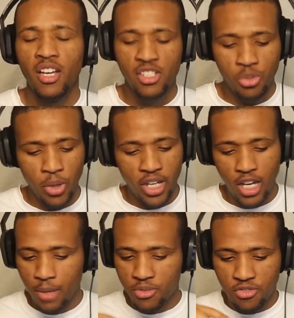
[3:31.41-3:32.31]
So it
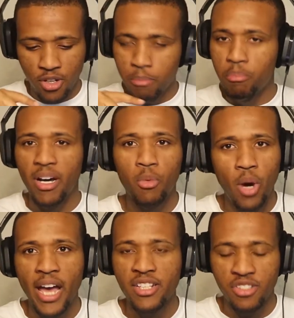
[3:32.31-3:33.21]
comes from
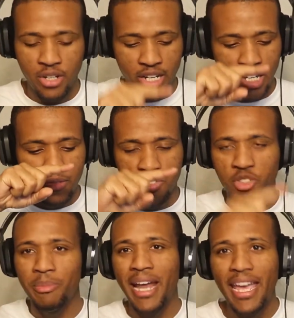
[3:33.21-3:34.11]
Budweiser, it comes
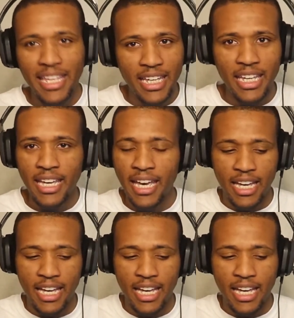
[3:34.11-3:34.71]
from Nike,